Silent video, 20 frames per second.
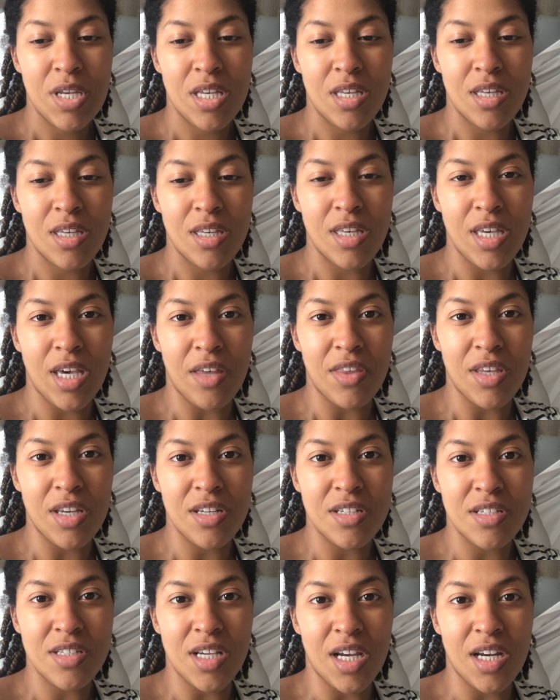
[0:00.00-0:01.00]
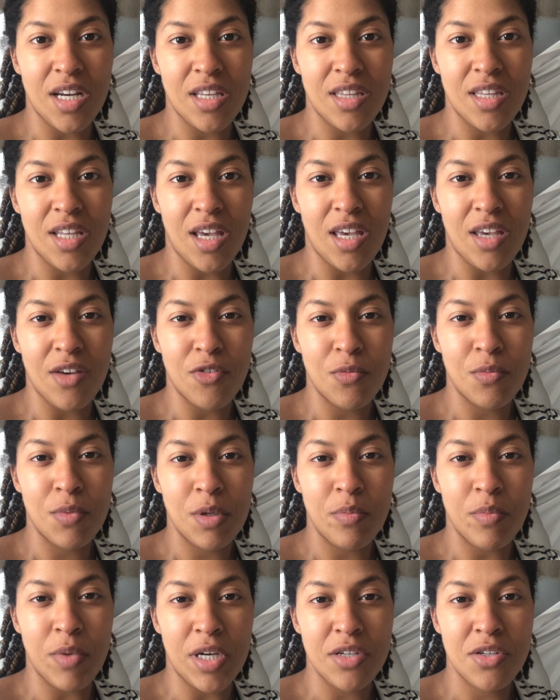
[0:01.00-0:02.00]
they decided that it would be
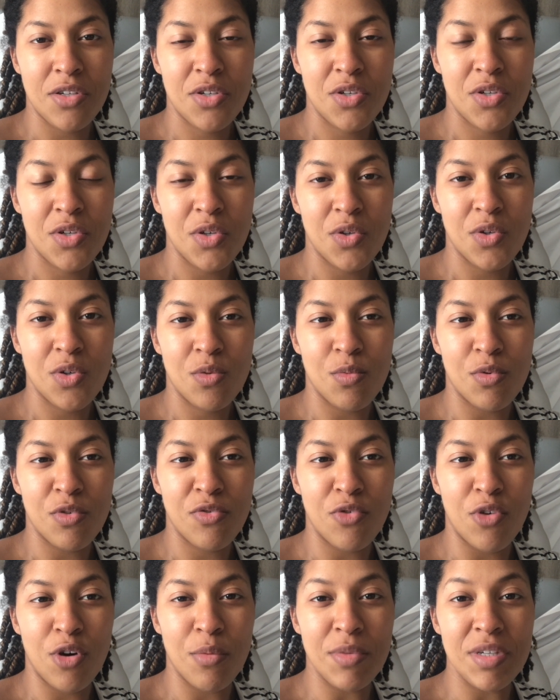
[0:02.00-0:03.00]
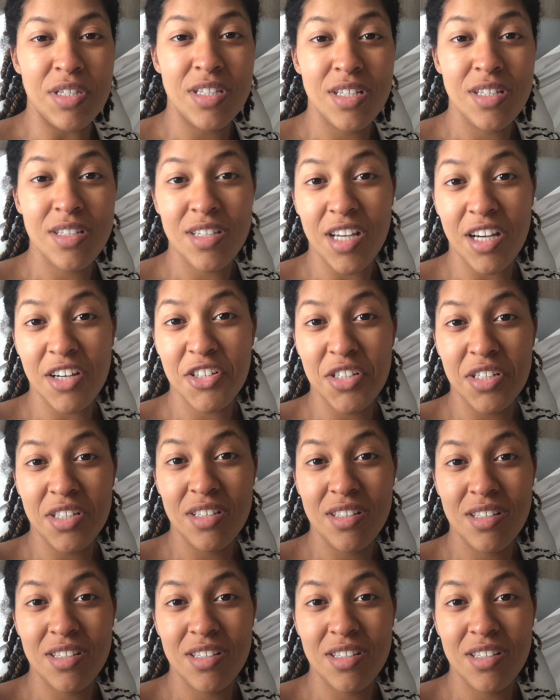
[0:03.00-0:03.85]
best to perform a C-section.